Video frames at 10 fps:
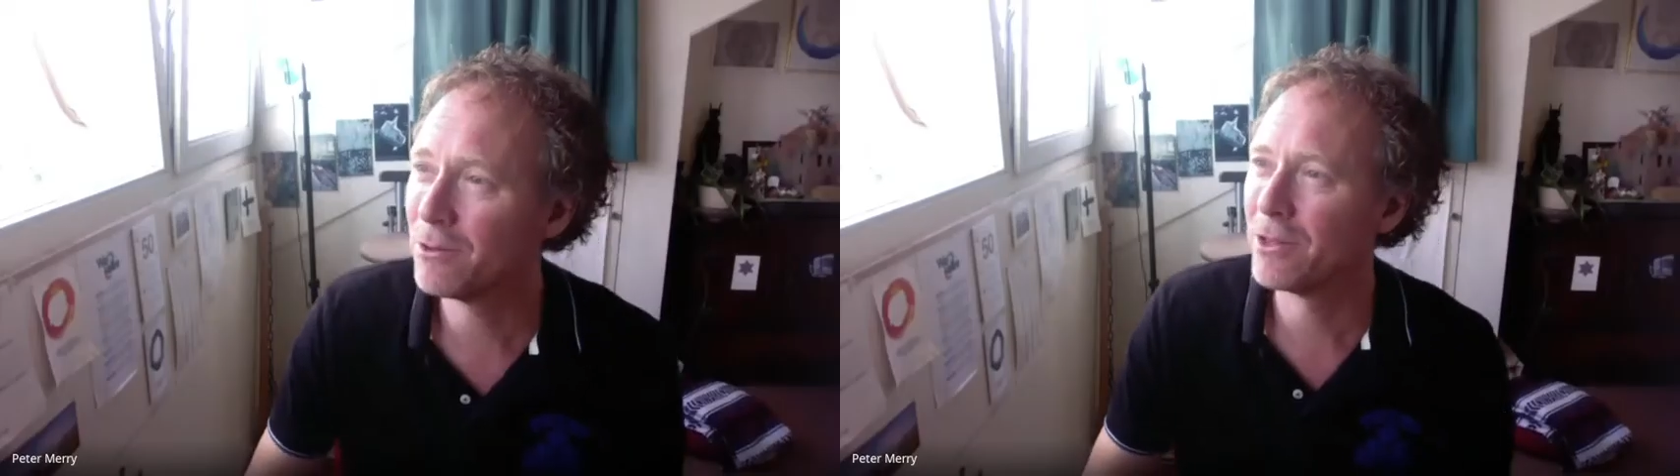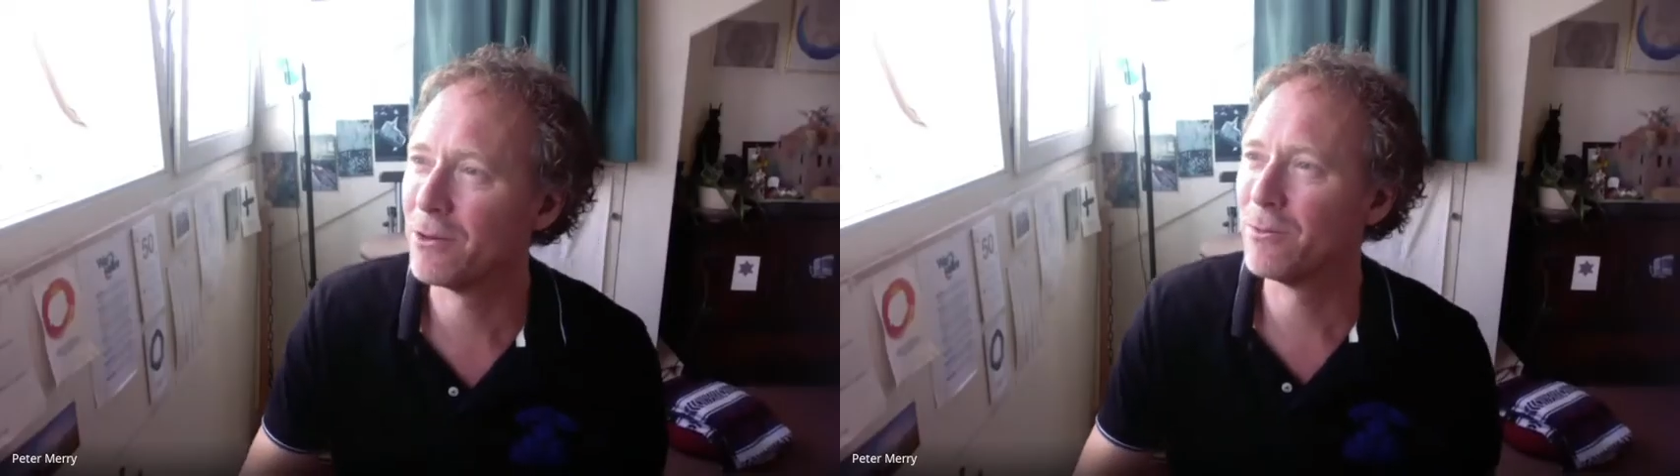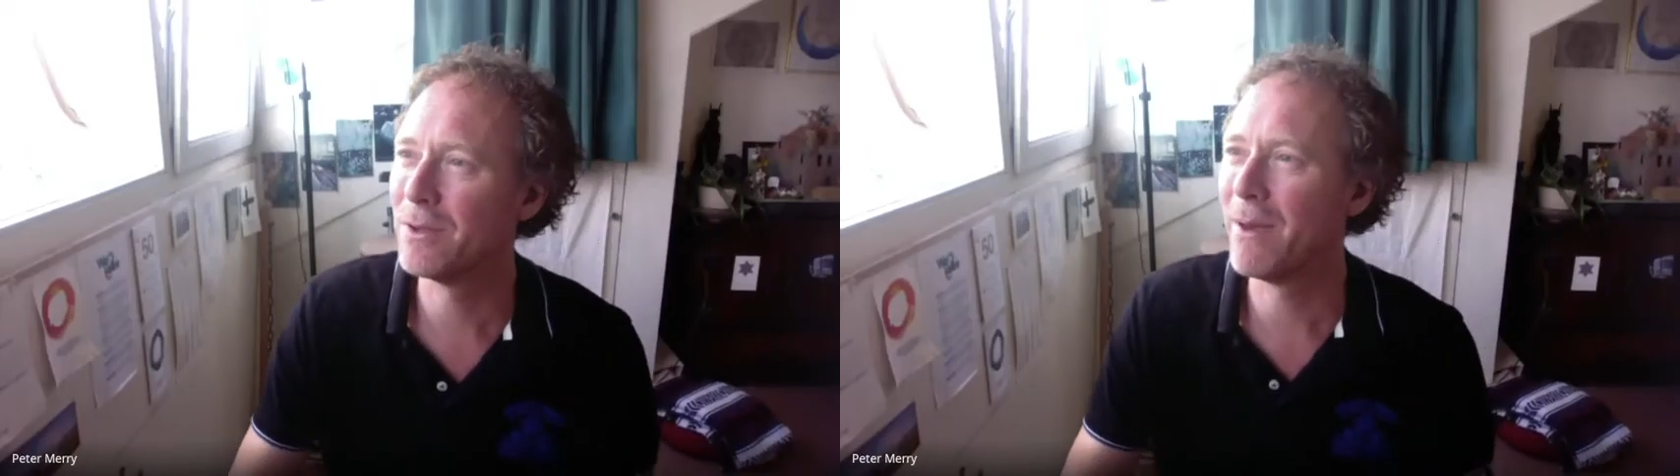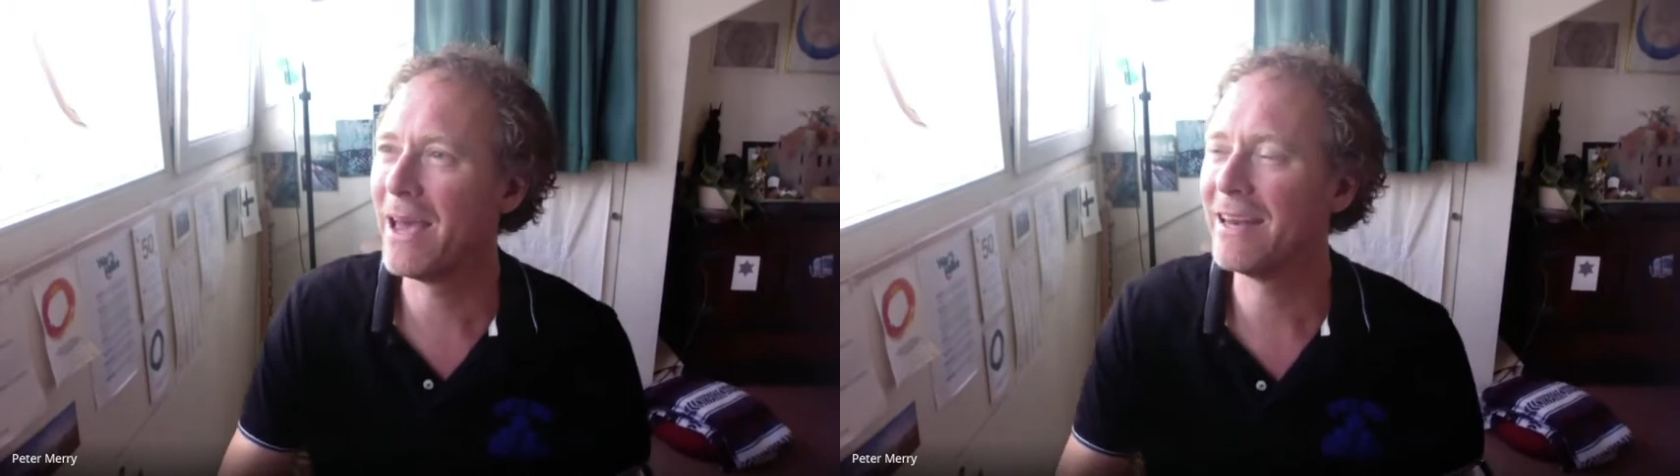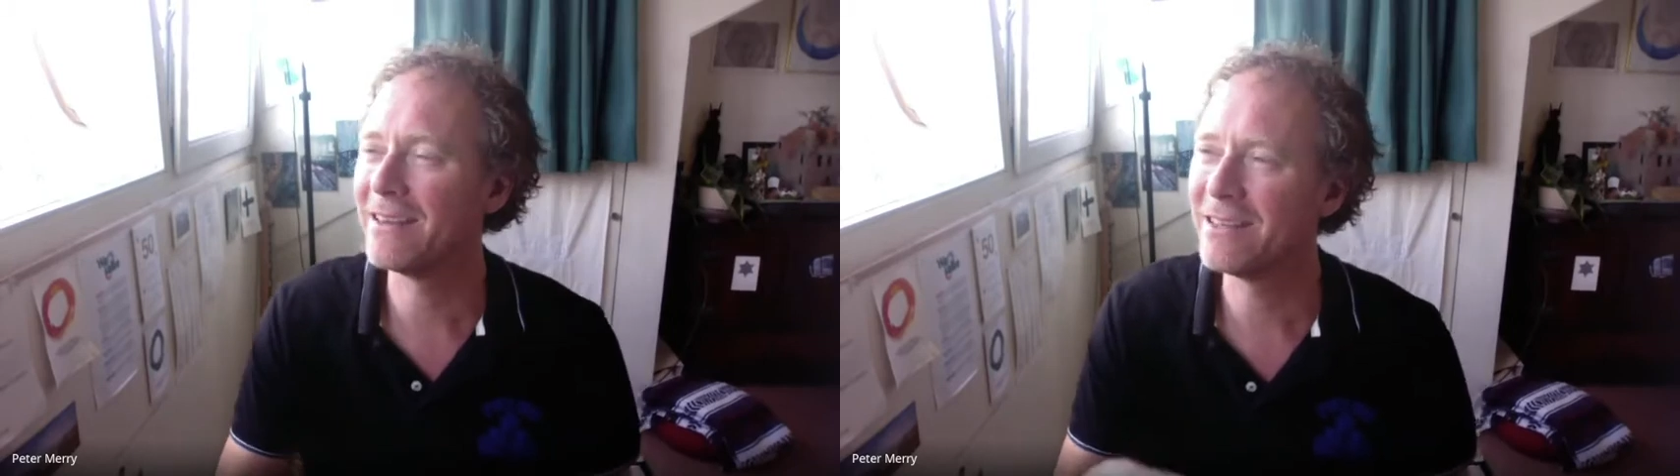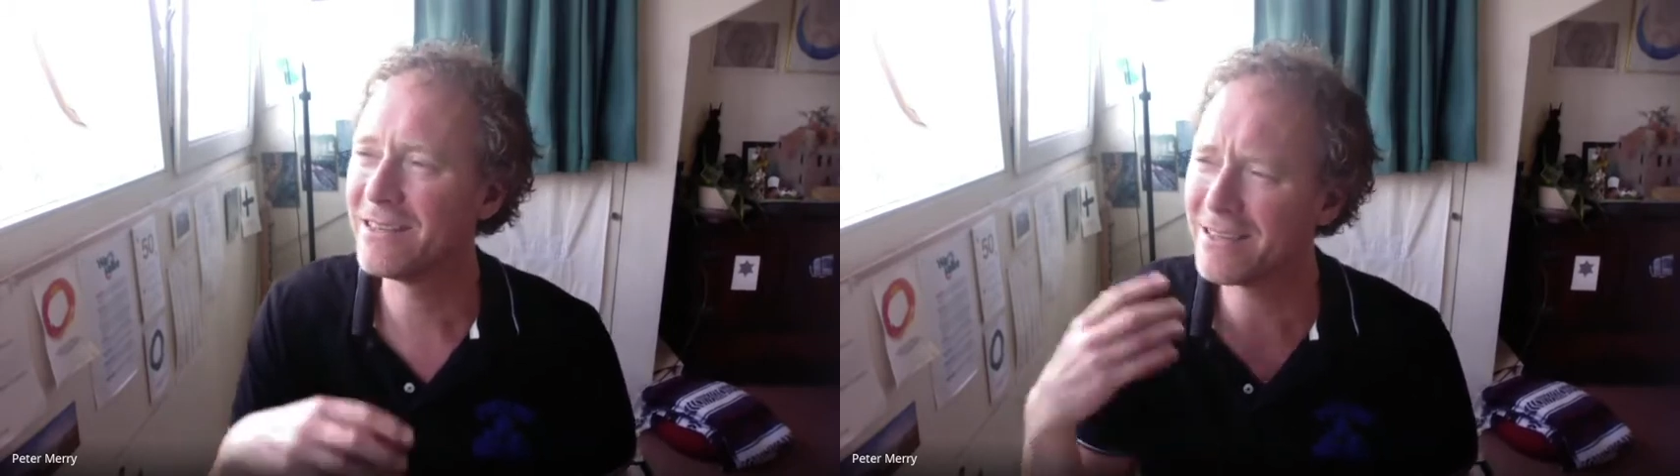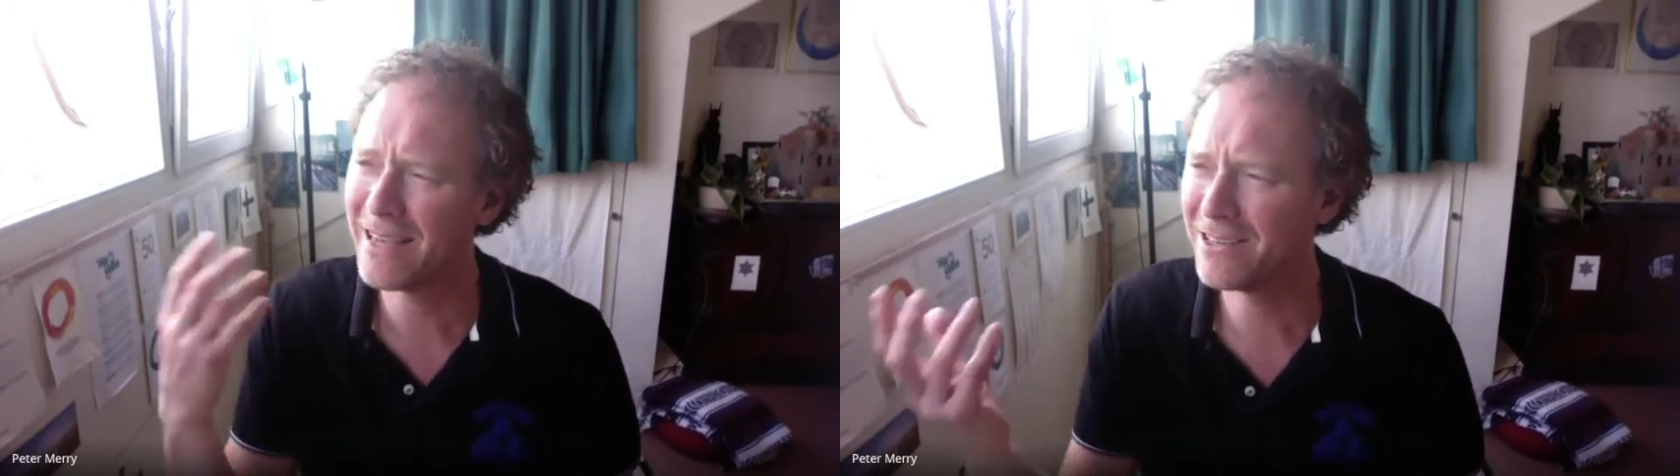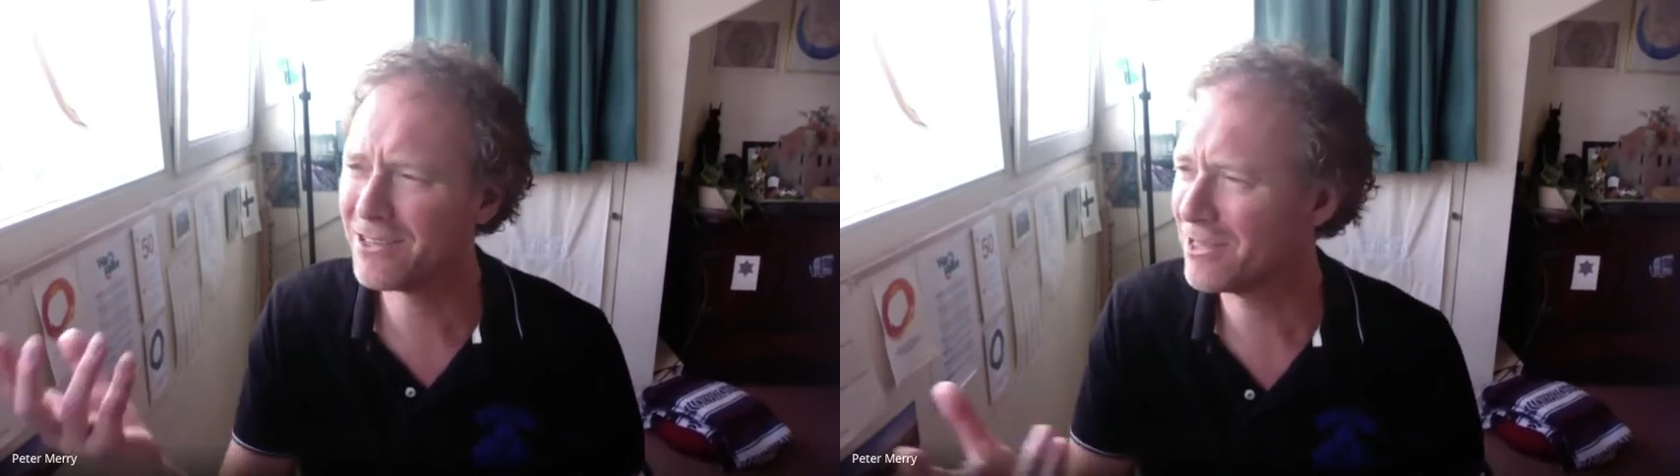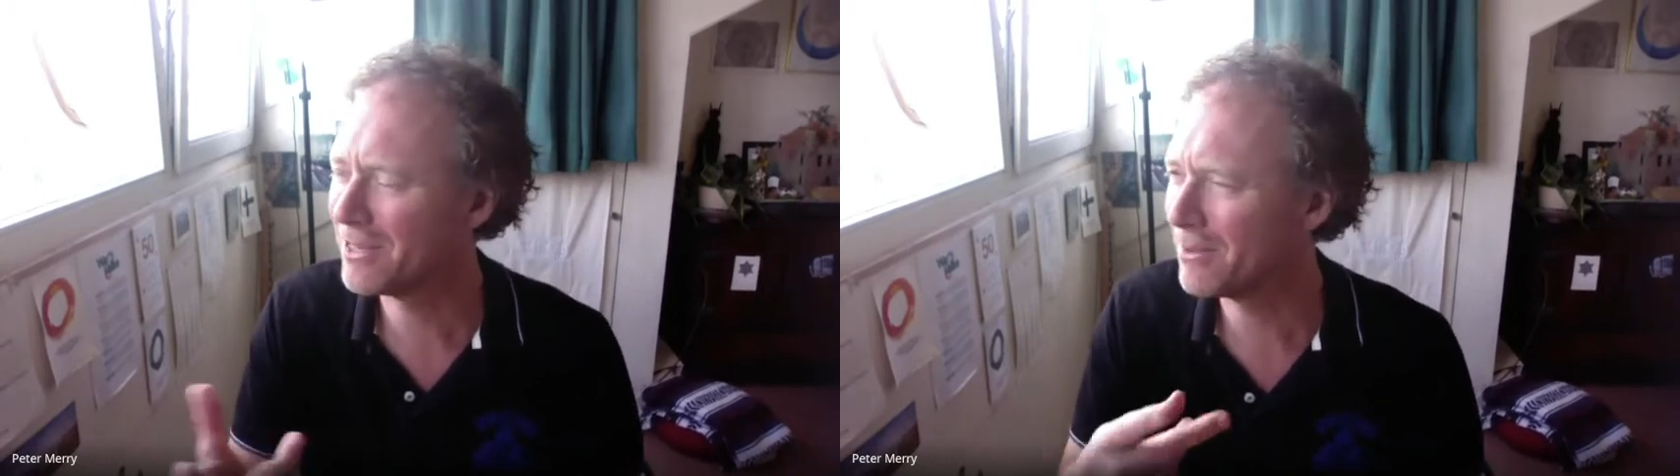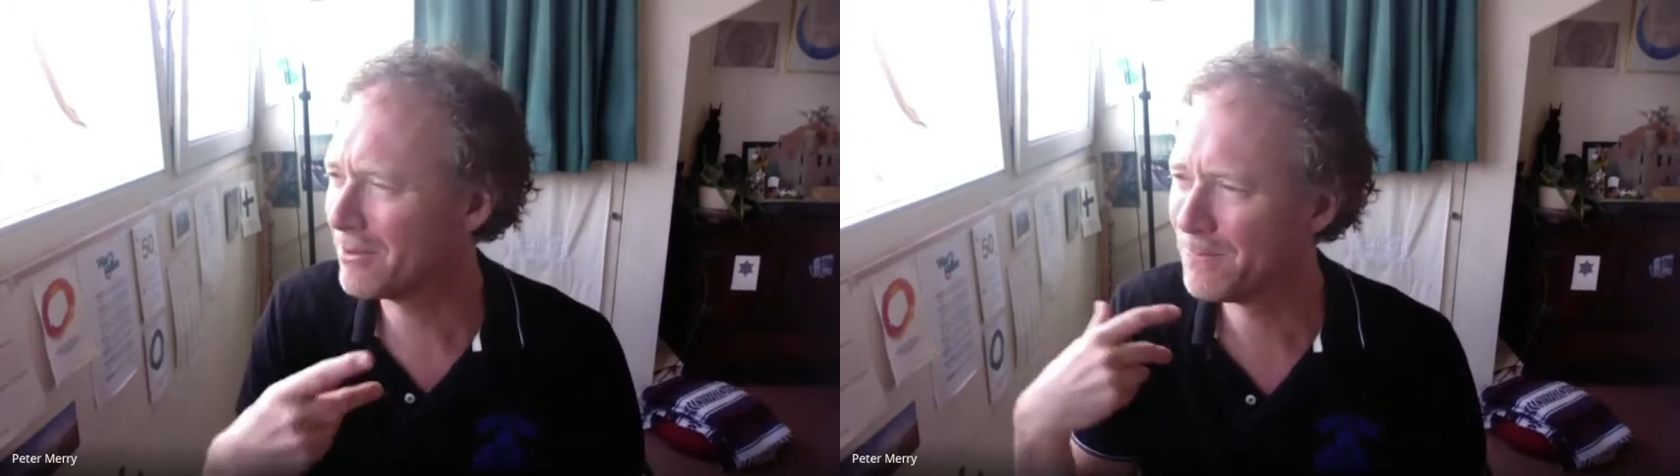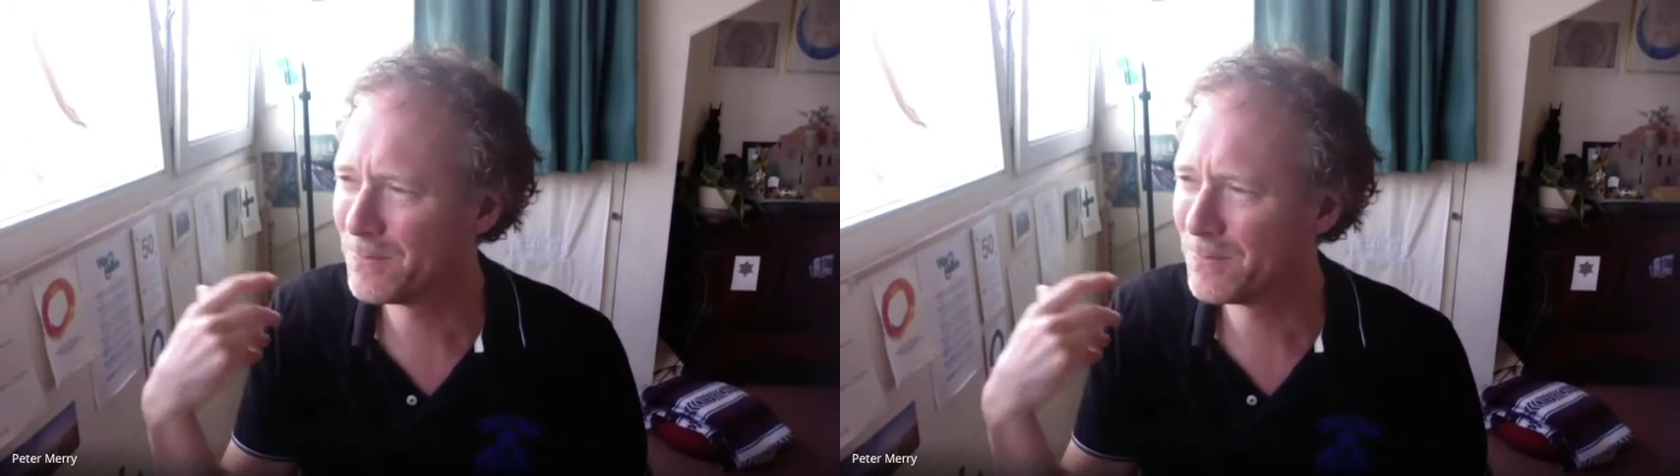that we made, and this is again just another